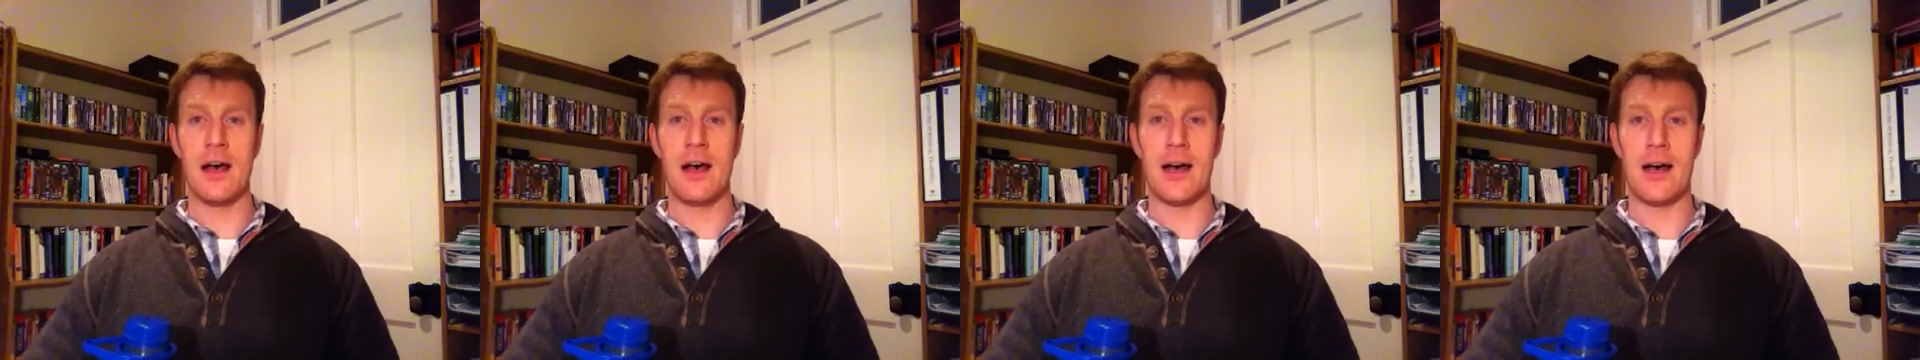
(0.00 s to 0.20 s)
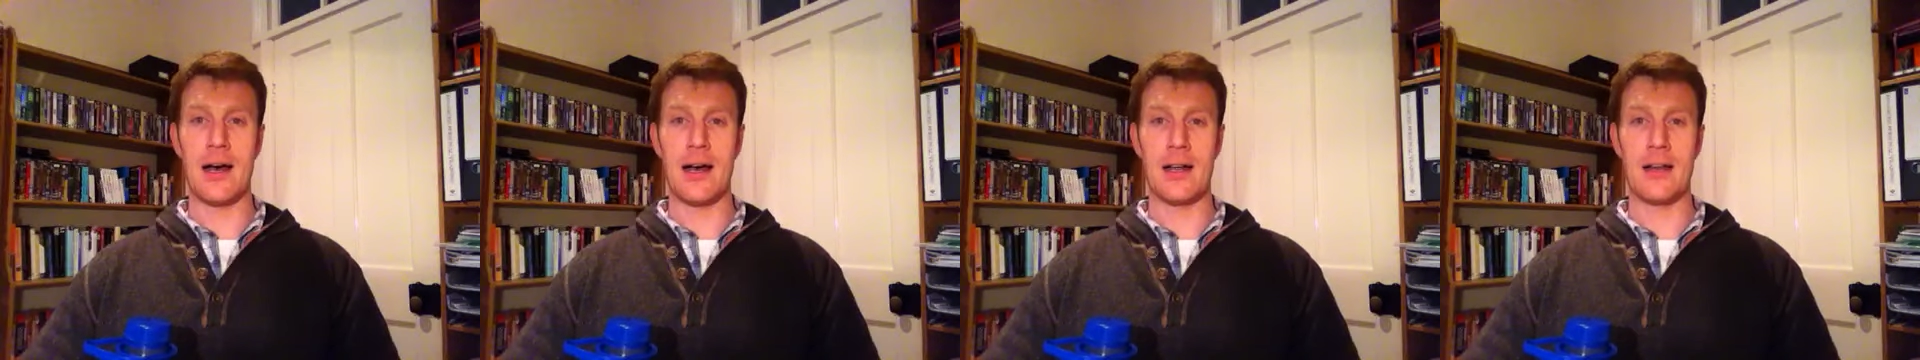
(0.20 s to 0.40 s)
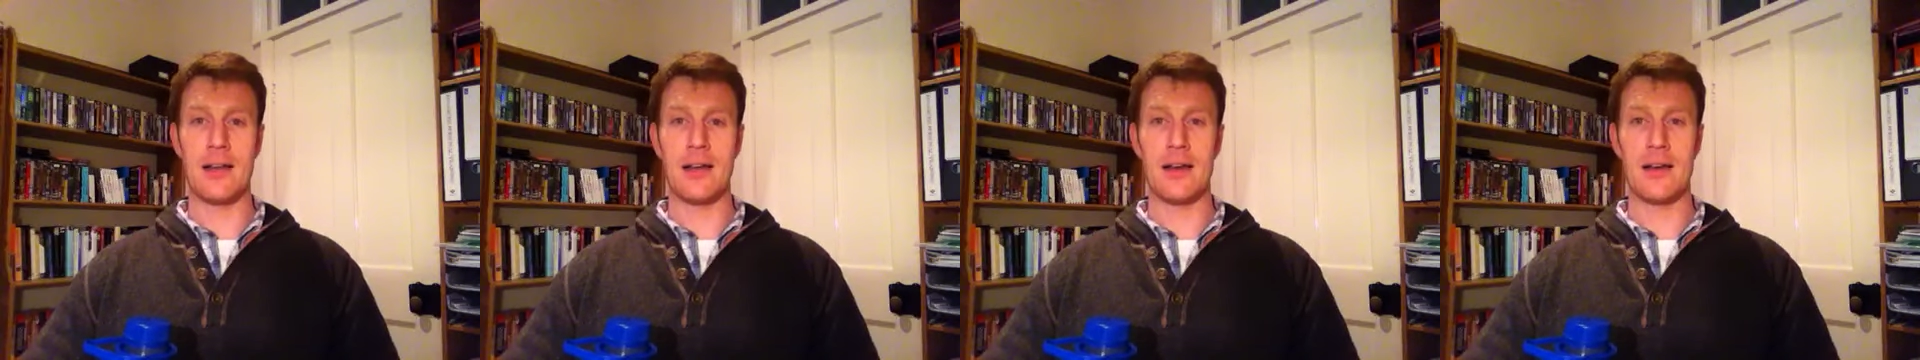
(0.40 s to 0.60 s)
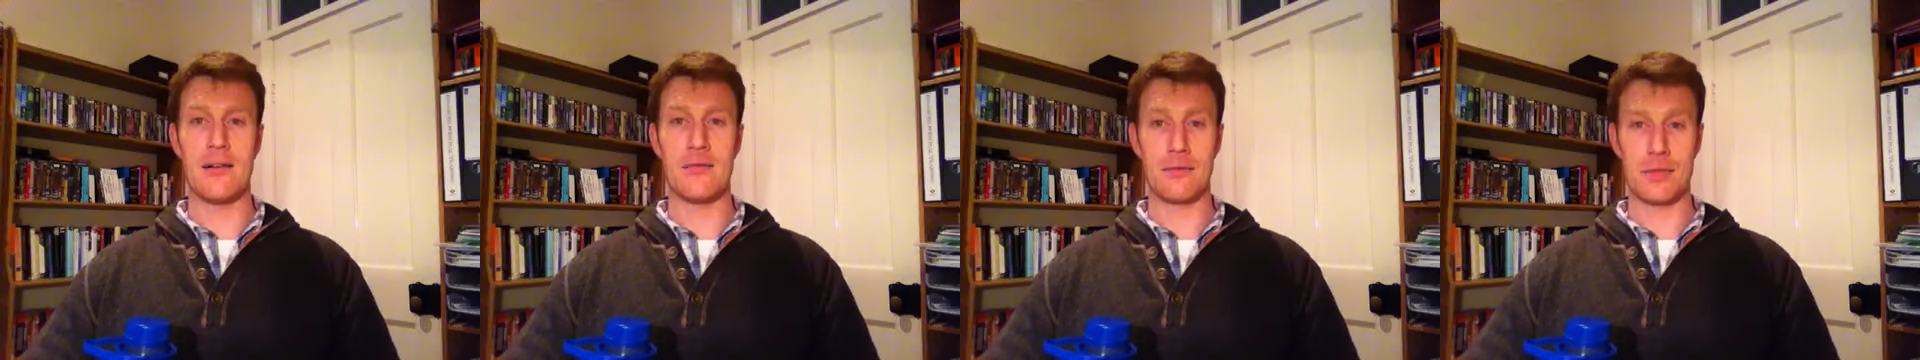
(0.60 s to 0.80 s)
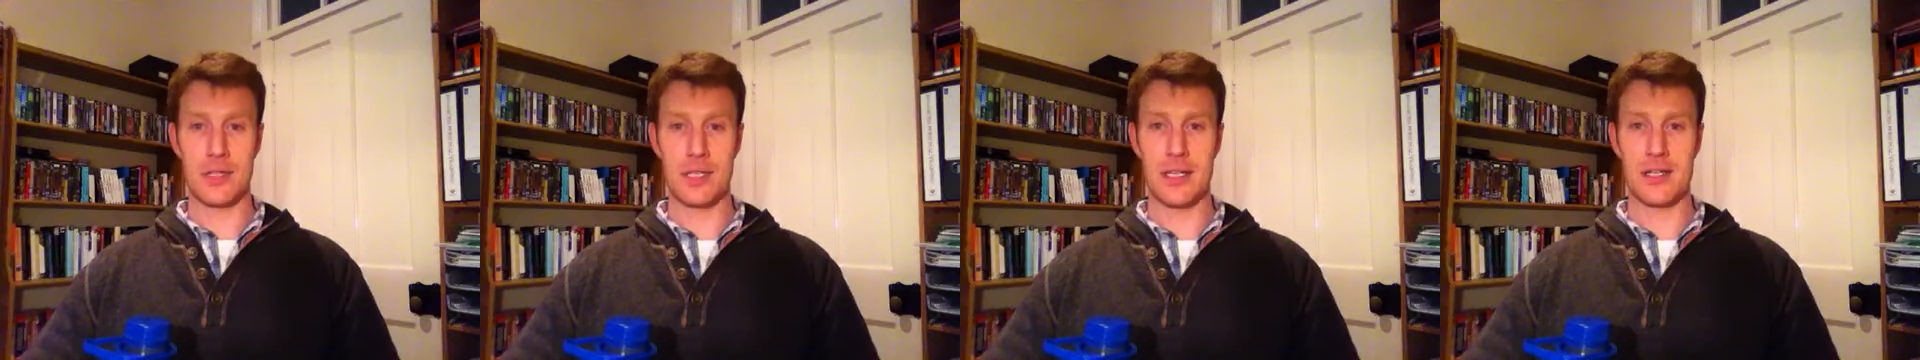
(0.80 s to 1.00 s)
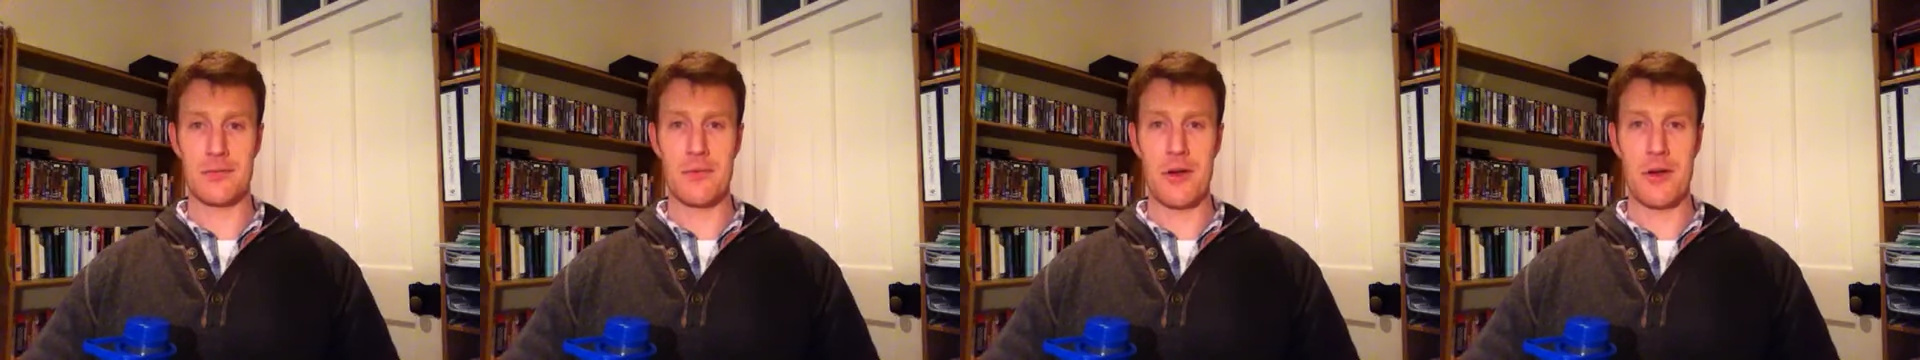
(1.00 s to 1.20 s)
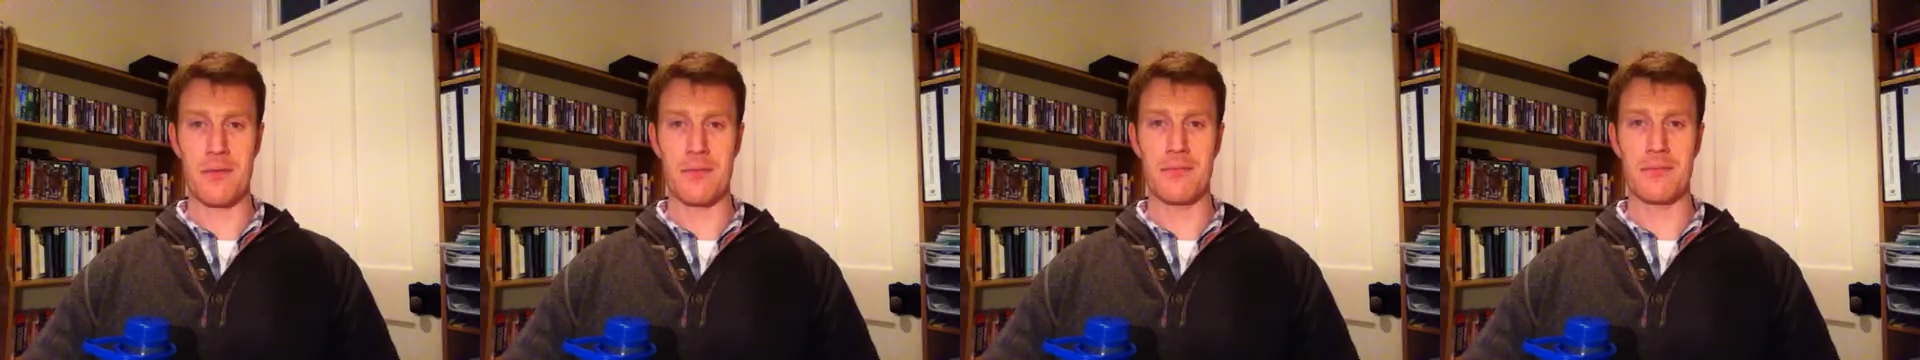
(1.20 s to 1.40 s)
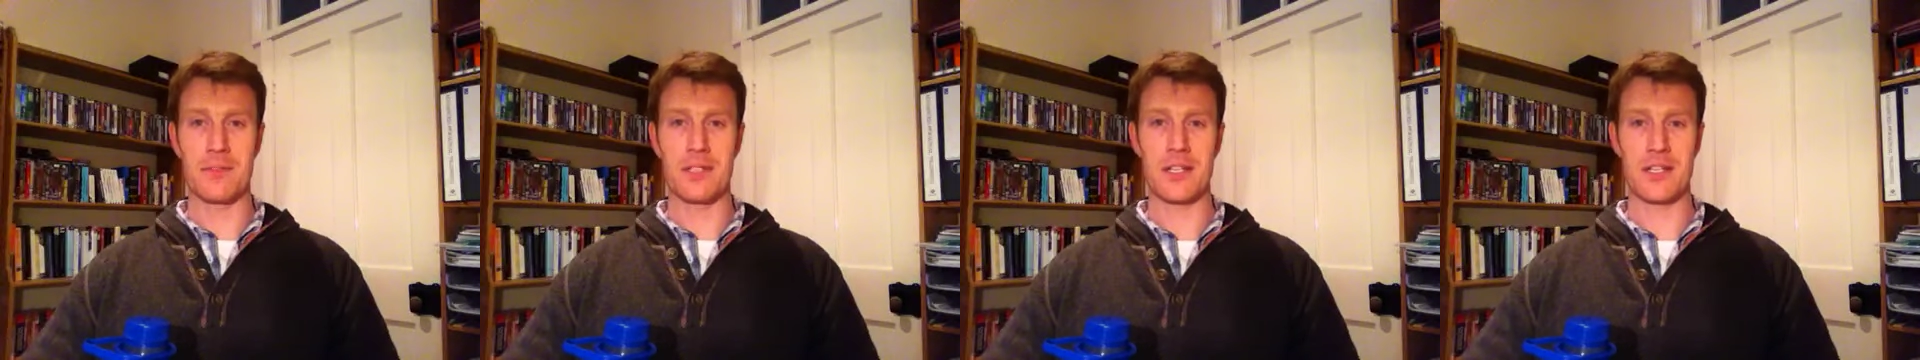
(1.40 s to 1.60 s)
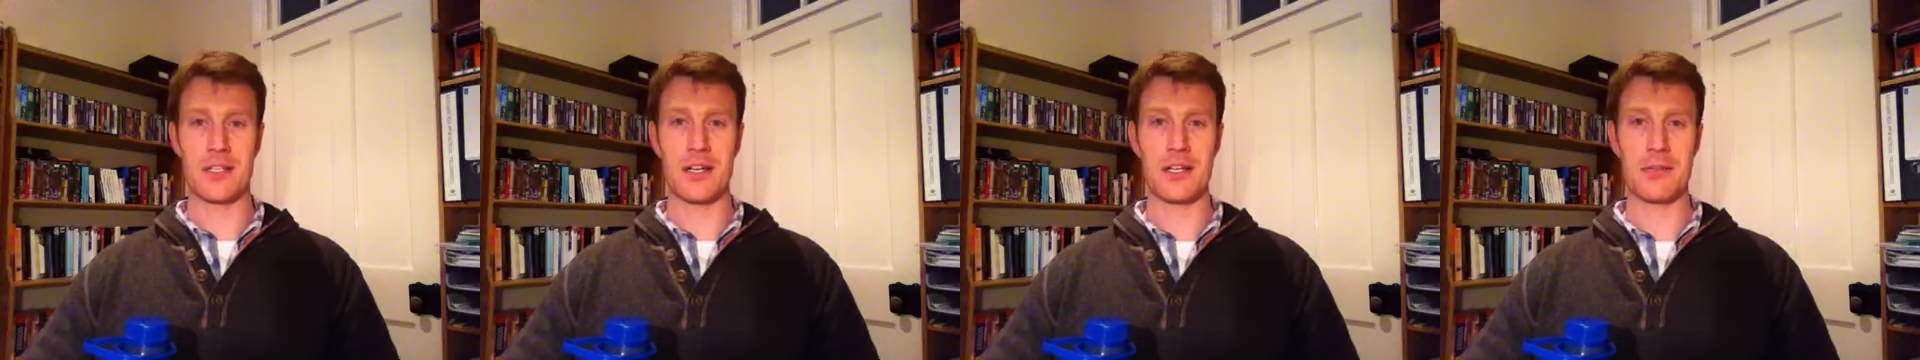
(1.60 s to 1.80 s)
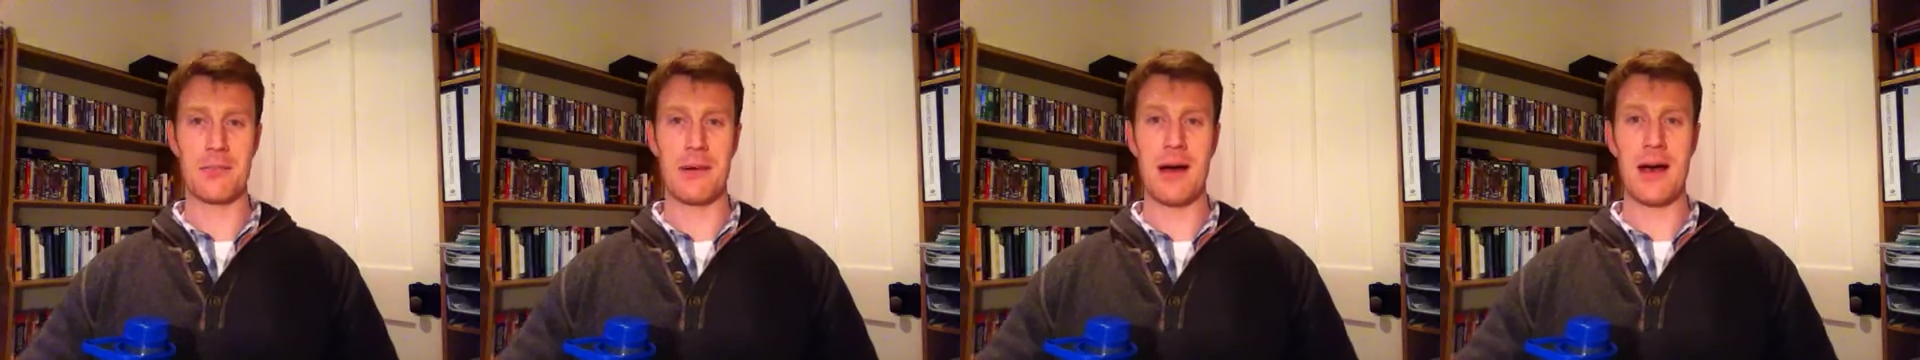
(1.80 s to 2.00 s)
and we'll see you tomorrow. Cheers
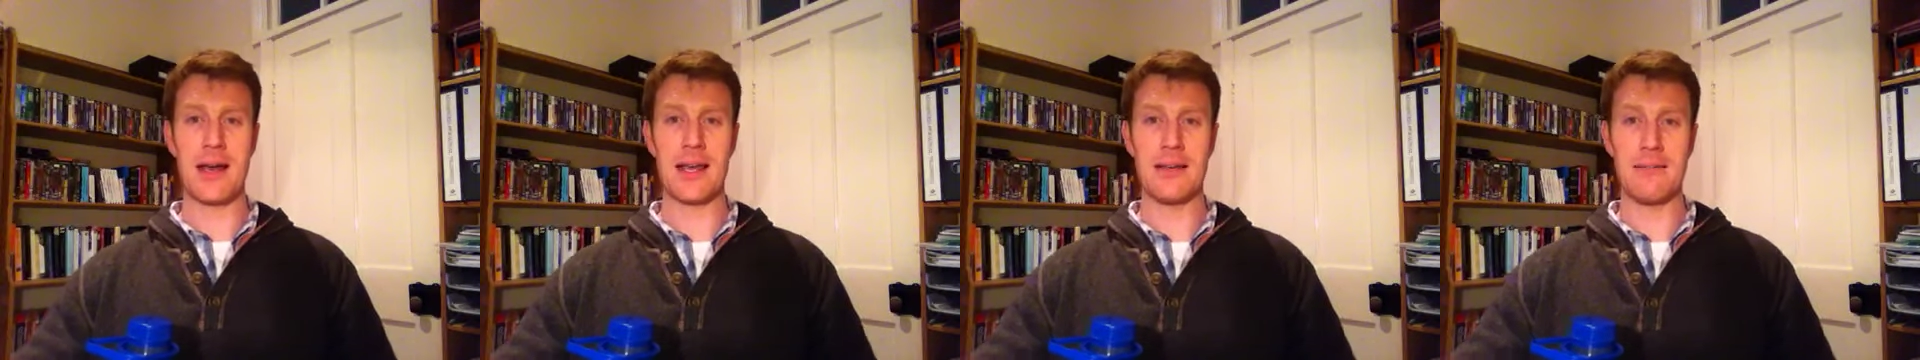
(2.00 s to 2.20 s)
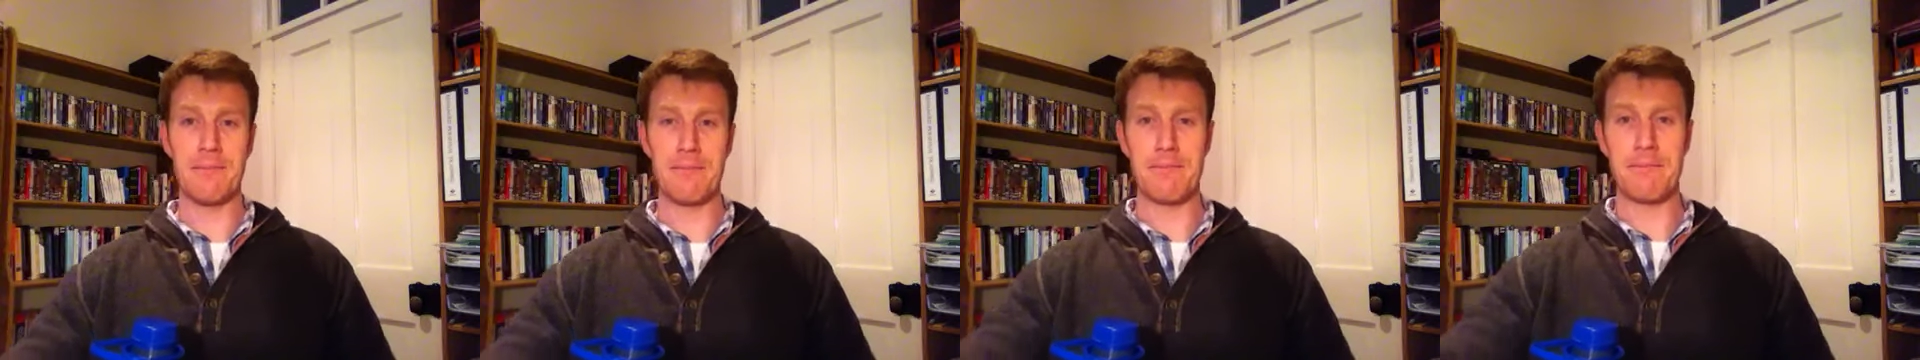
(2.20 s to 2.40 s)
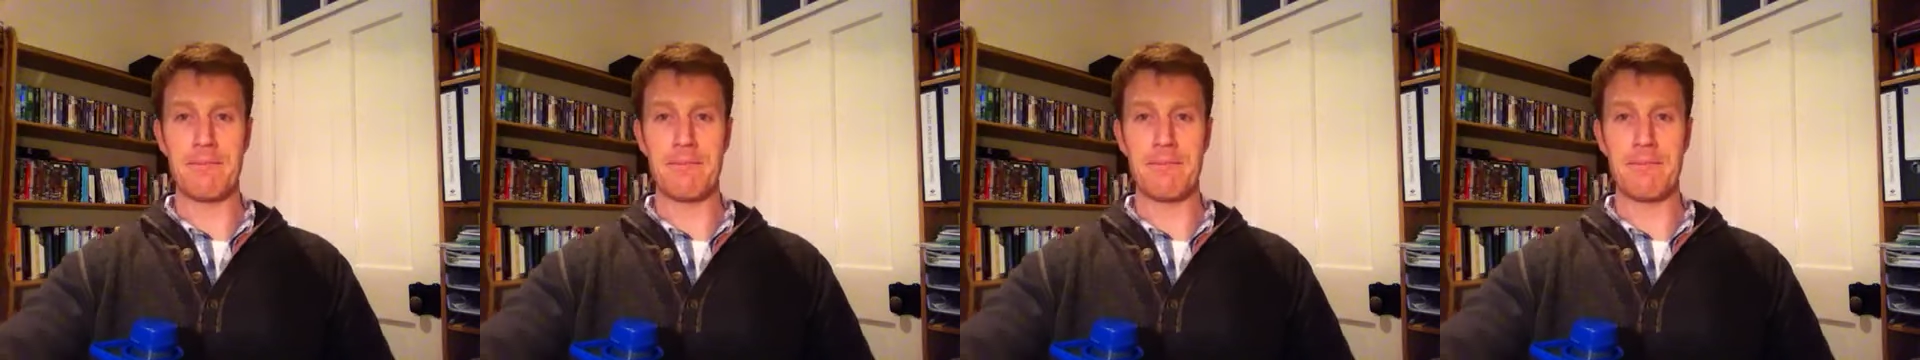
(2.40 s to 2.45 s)
guys, bye.